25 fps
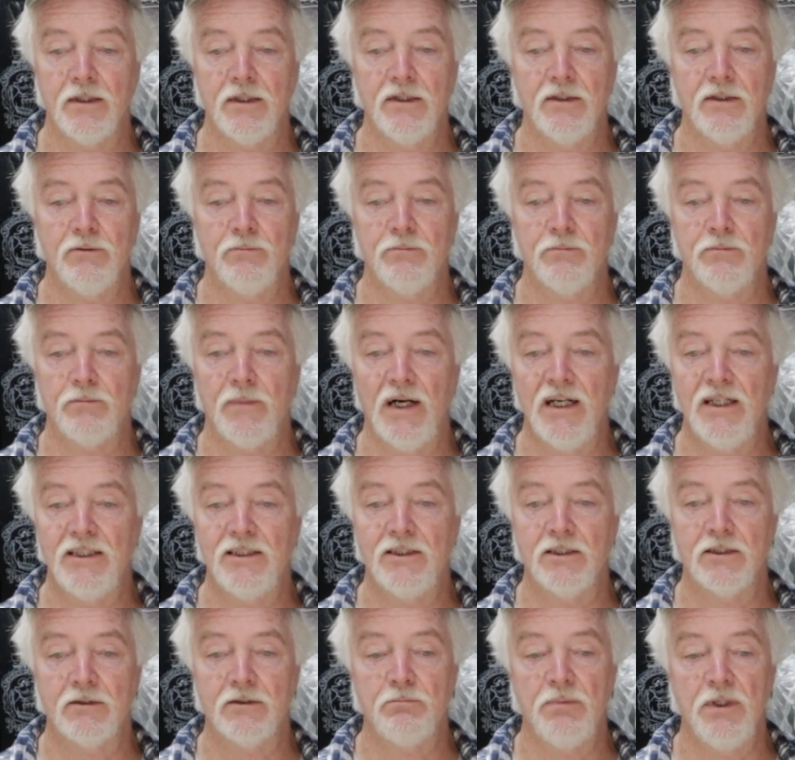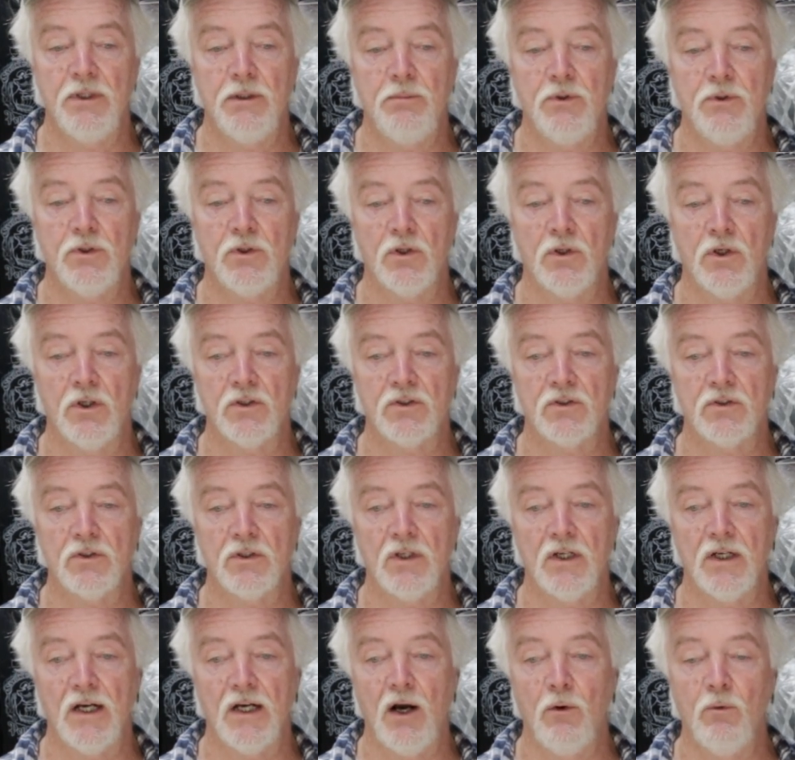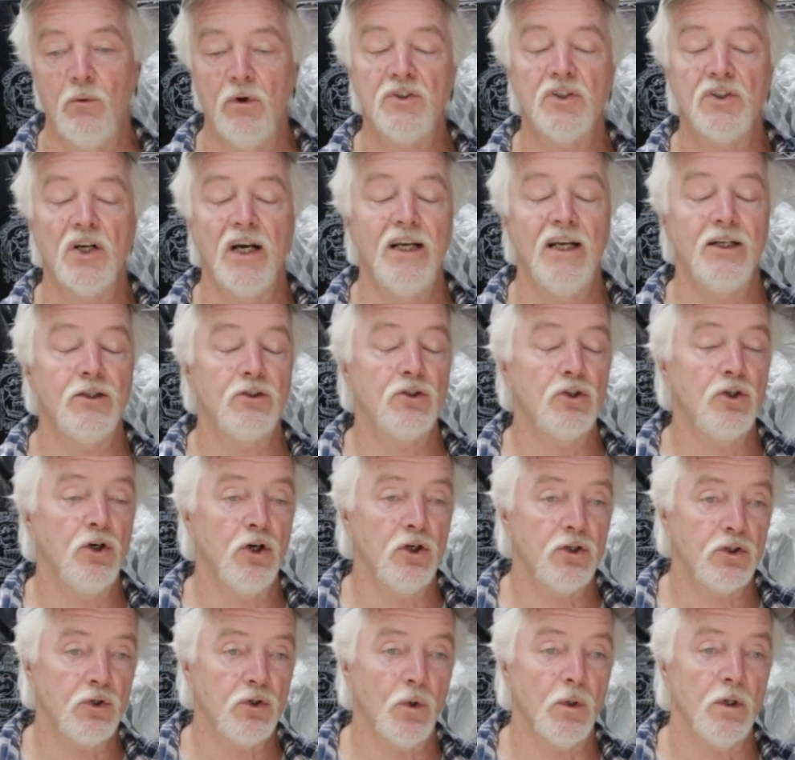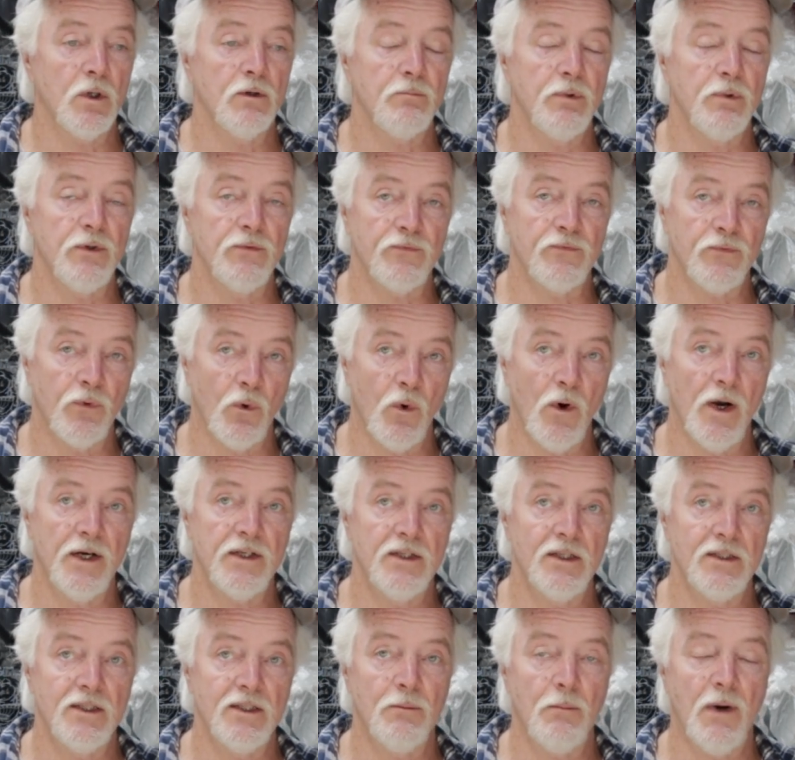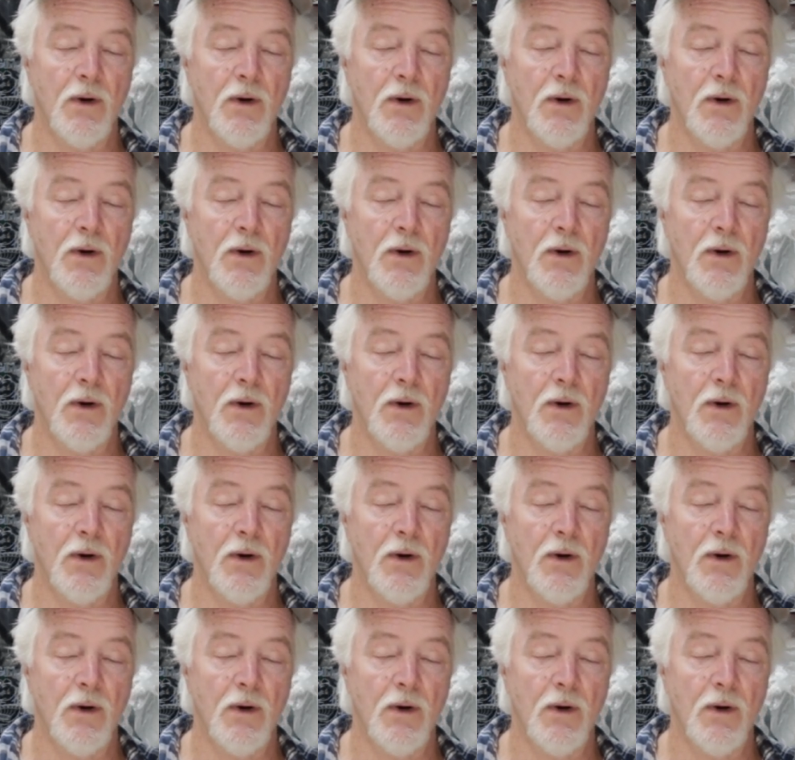It might just be because I wish I had cooked on it before I did the